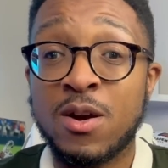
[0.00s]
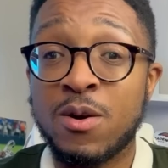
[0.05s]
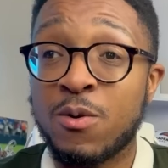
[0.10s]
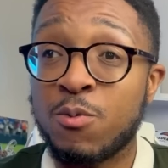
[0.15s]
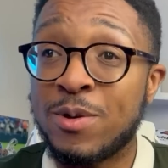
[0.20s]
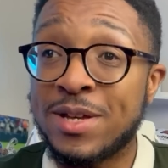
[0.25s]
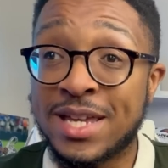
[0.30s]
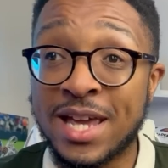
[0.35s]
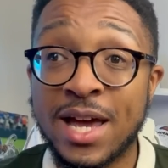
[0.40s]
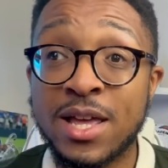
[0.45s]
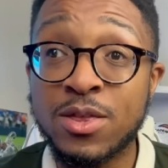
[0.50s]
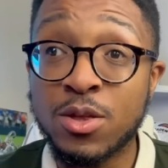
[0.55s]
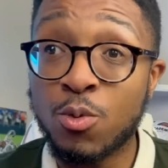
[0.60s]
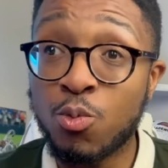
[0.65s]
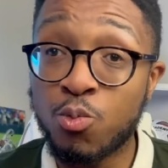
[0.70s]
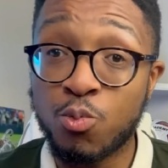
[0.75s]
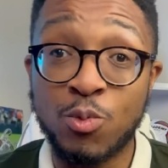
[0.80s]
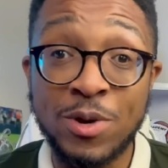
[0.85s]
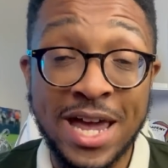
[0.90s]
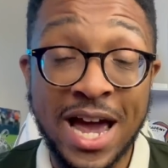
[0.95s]

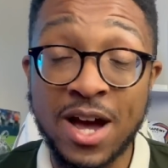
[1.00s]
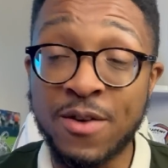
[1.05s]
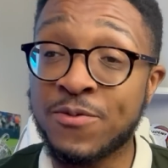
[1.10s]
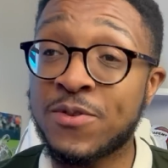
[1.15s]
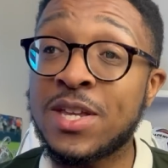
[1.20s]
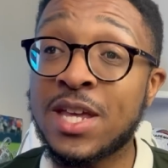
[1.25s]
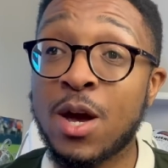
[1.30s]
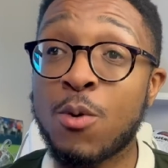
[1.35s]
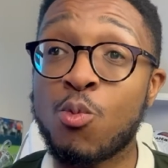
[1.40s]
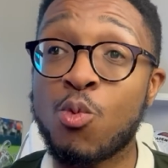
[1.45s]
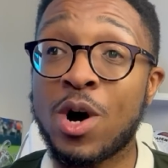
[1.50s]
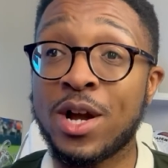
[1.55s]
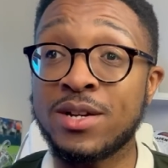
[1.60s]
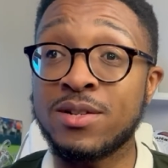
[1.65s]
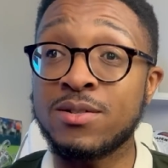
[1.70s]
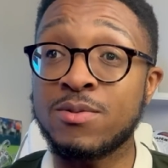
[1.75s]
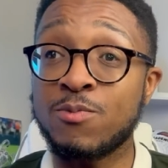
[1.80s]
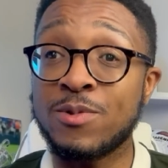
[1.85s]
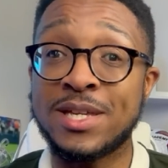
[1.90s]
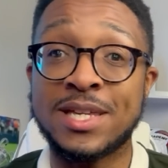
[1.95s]
we have to get one.
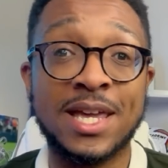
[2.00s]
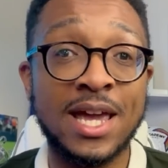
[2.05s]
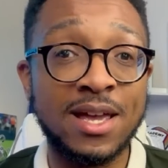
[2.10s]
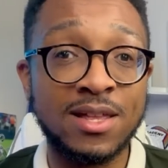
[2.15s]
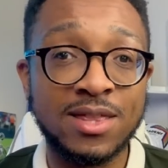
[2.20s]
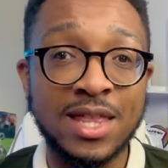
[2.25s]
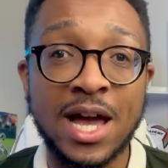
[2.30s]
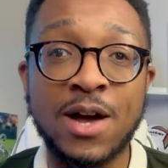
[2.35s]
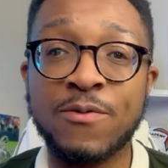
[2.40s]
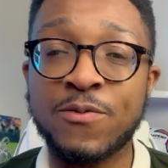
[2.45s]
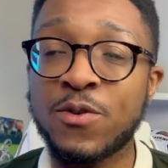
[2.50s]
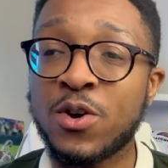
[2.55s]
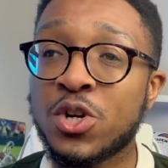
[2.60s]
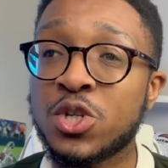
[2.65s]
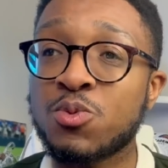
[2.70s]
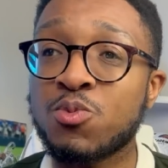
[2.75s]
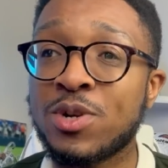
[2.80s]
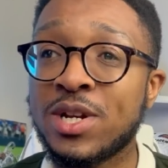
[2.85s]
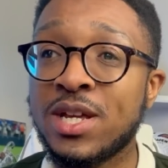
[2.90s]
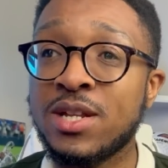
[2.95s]
We get that
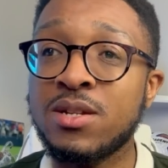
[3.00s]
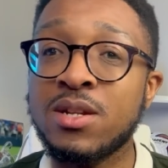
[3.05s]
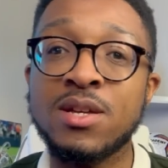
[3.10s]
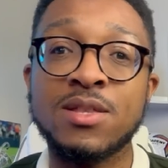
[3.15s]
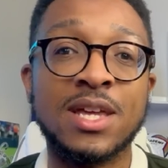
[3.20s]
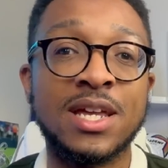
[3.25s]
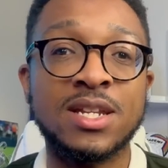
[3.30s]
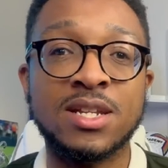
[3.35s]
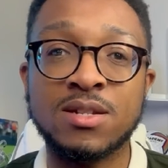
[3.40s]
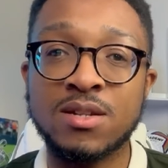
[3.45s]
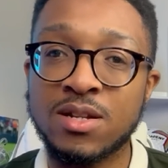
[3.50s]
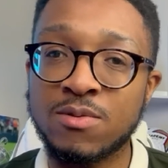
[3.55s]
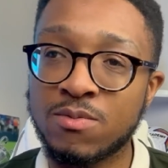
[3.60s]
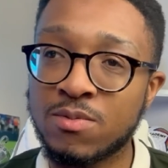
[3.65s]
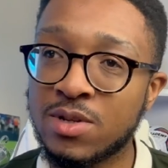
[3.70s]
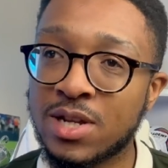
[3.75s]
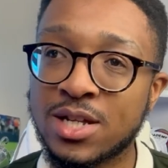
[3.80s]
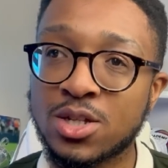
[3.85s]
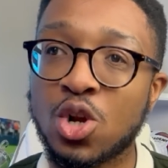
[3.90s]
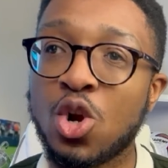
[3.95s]
first one in, then
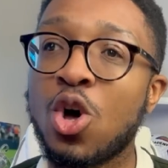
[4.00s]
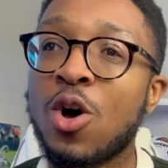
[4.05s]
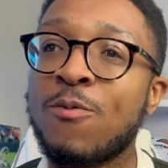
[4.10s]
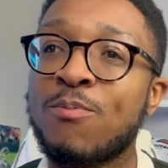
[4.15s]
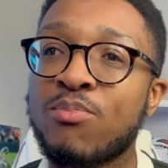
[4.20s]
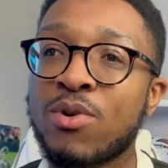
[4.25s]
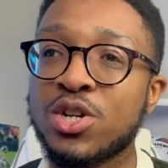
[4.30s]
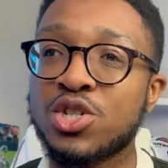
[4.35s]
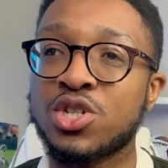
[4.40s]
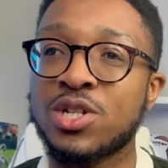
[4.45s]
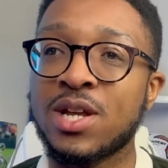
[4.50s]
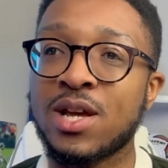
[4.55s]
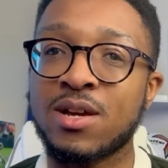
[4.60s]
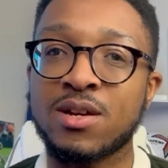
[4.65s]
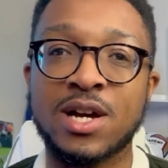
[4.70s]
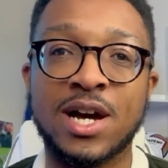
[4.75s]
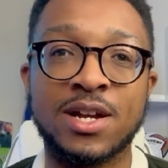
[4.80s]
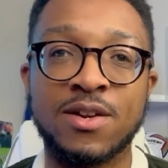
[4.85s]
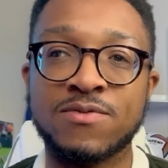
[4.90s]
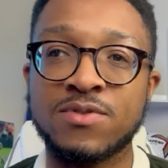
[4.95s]
there's a lot of pressure that
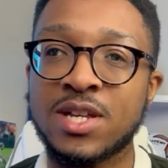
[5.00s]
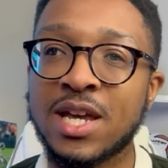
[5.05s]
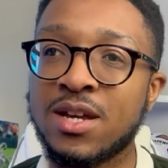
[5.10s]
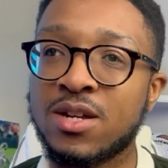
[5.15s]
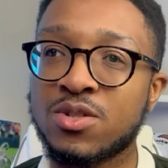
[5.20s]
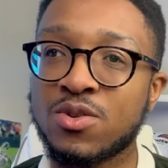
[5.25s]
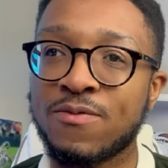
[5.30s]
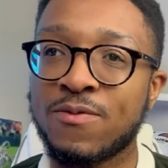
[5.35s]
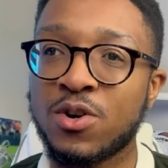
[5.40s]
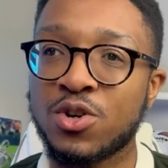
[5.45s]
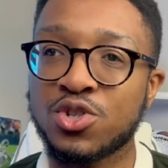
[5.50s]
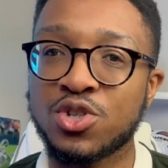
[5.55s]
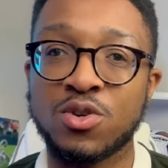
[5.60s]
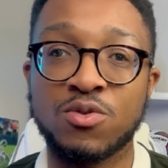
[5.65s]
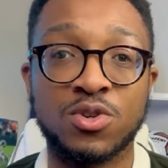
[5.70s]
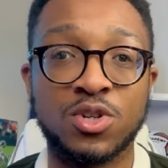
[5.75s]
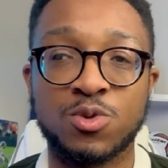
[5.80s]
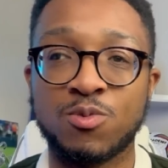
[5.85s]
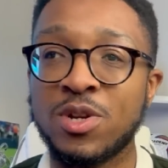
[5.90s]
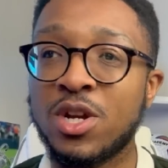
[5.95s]
kind of takes off our
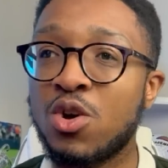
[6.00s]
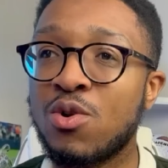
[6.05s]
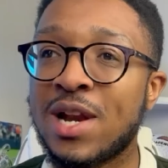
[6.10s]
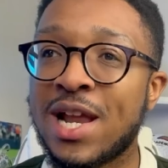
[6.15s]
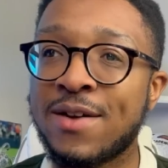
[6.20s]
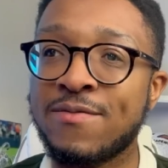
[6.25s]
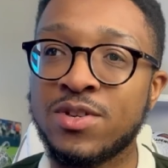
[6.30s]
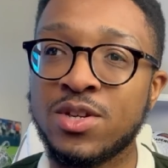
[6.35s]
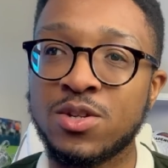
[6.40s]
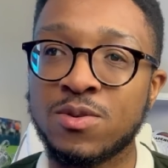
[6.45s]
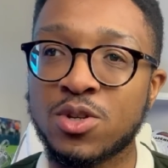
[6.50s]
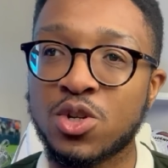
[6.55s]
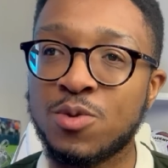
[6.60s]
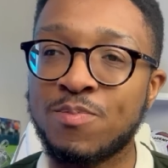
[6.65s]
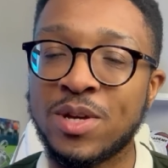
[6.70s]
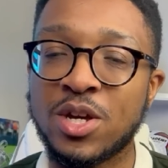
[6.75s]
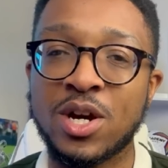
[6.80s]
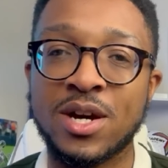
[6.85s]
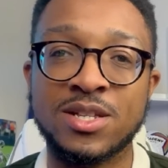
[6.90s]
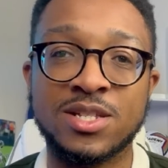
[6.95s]
shoulders. We know Lavia could
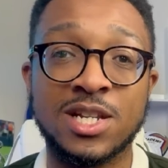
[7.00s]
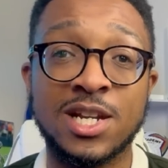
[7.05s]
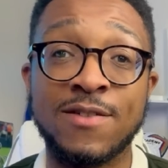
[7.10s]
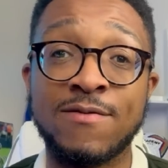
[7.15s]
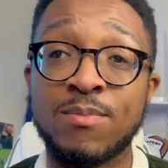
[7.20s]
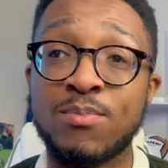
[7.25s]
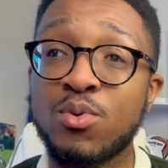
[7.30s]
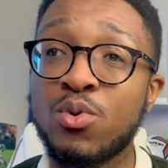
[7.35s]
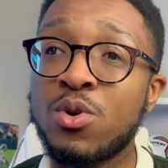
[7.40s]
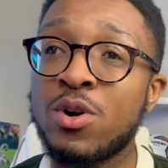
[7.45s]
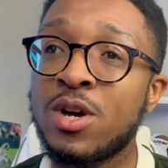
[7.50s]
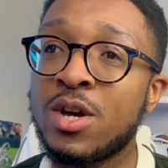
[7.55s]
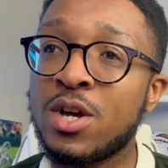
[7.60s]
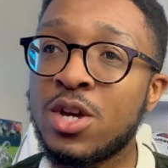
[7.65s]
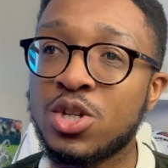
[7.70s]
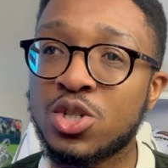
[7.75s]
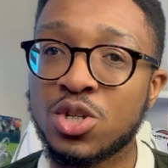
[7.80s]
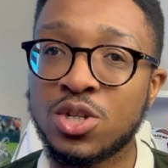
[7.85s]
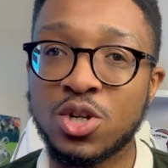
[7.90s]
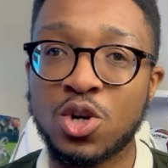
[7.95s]
be going to Liverpool,
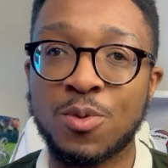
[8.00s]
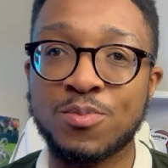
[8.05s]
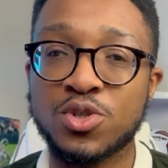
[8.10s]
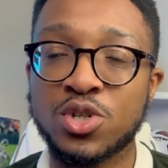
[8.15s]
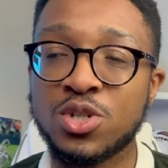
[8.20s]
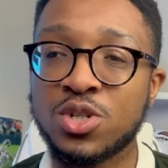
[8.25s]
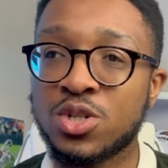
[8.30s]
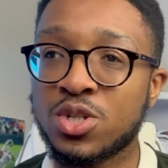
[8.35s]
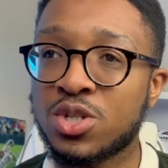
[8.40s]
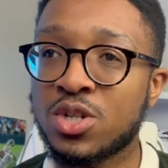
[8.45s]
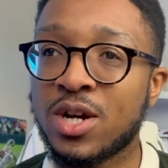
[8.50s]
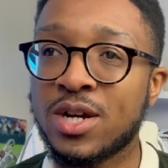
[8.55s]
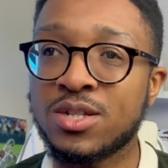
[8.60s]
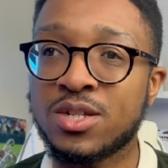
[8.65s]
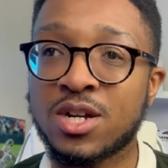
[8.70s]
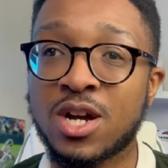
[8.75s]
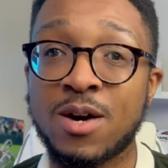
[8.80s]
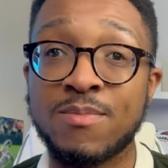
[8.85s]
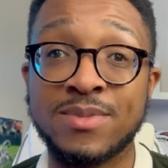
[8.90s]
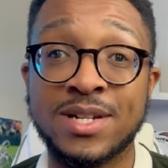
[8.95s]
so the options are starting
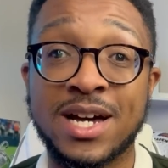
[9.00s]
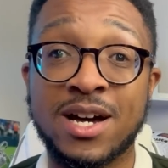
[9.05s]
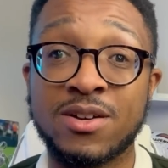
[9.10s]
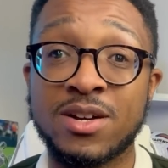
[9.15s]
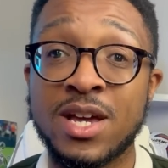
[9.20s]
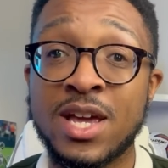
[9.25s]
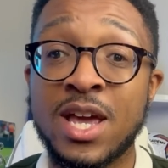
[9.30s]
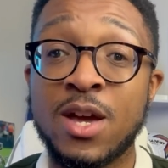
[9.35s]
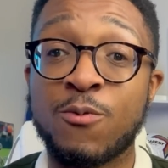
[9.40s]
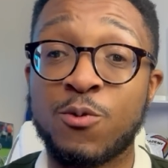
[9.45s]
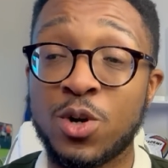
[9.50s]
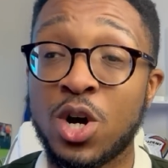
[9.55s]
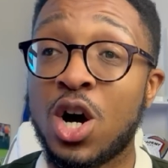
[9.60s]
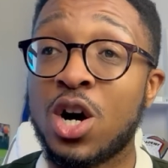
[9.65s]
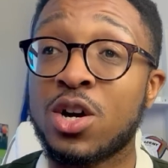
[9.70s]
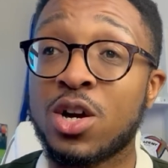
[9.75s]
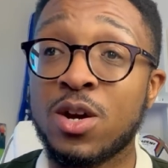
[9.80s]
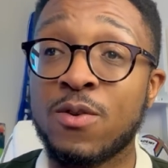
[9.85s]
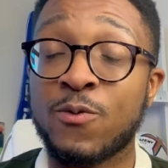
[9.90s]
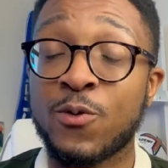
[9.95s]
to come down. If we are
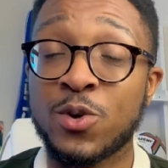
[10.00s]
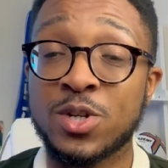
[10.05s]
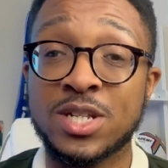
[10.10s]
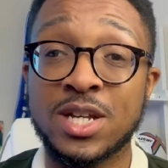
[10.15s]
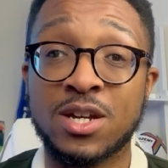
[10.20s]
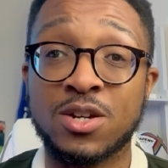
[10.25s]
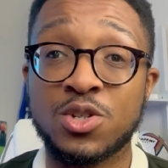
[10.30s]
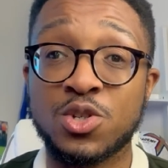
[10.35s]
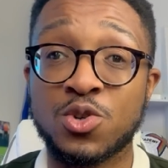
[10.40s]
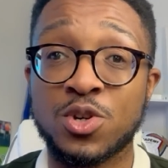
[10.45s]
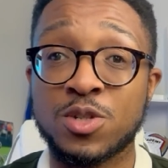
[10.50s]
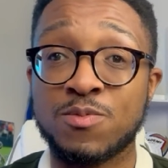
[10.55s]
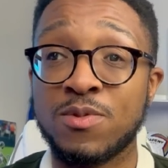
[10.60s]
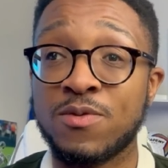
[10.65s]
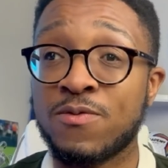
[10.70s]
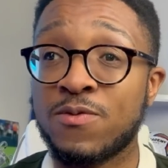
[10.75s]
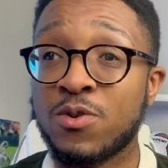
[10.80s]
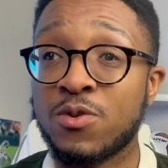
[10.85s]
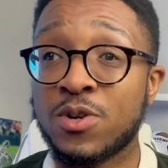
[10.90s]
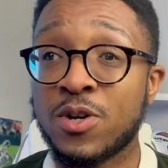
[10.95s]
going for a second choice
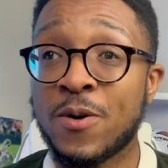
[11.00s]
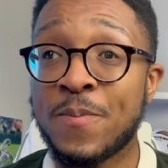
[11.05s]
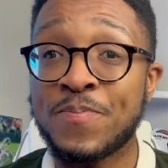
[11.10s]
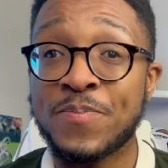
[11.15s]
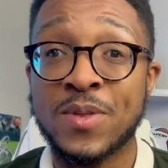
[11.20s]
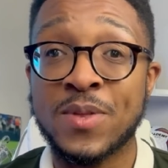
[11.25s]
midfielder